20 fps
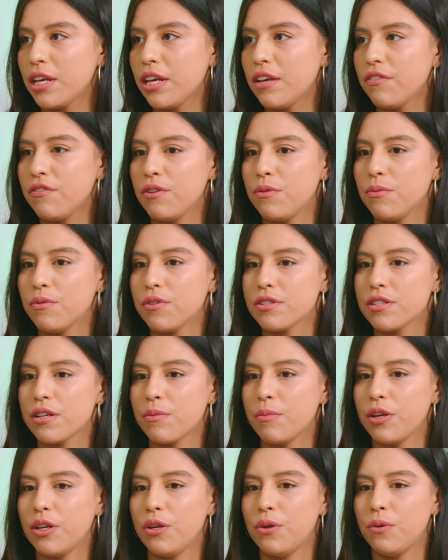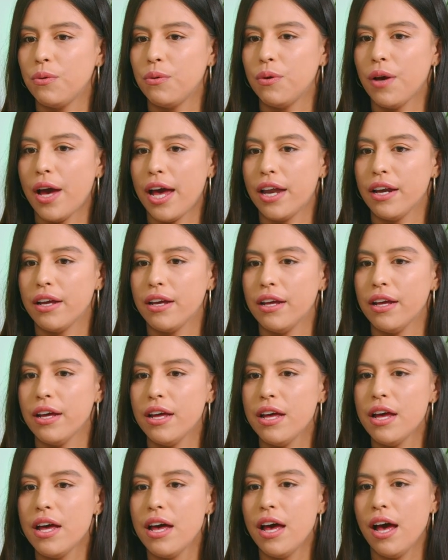if you were somebody who had
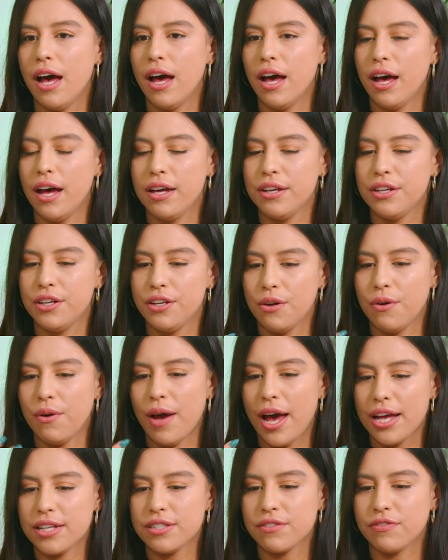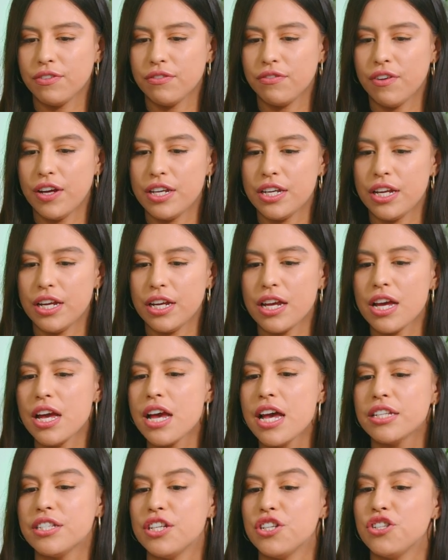ask for funding,
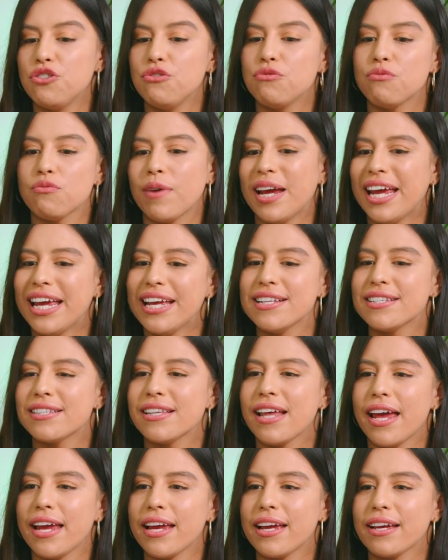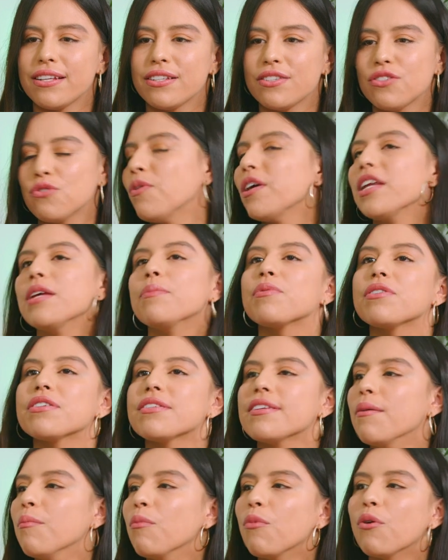did you raise like
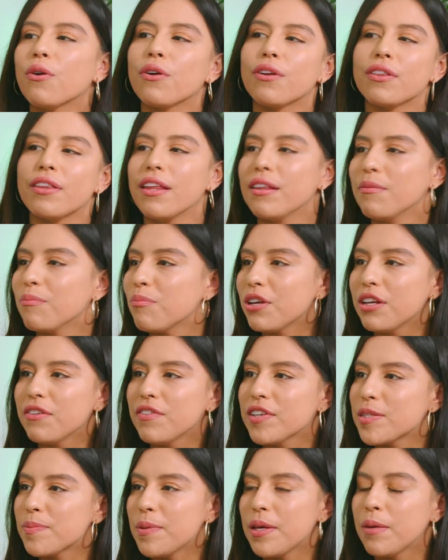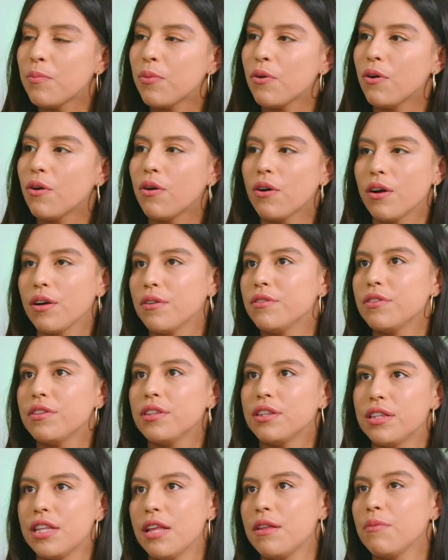20% more than previous people, or
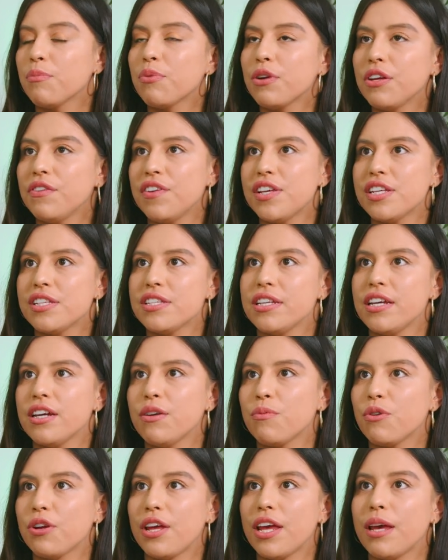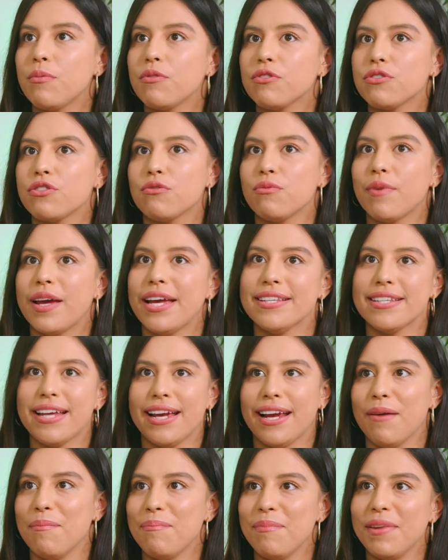than previous year? Were you able to raise
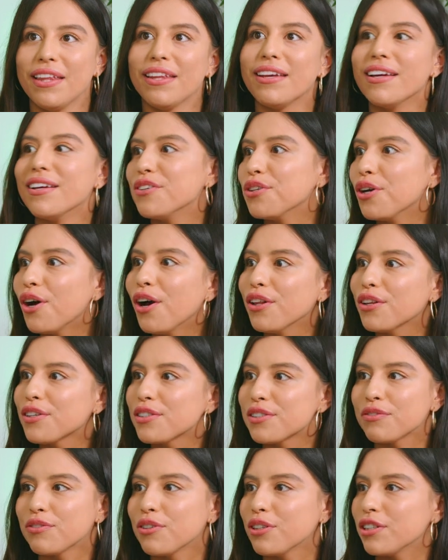like $1 million for a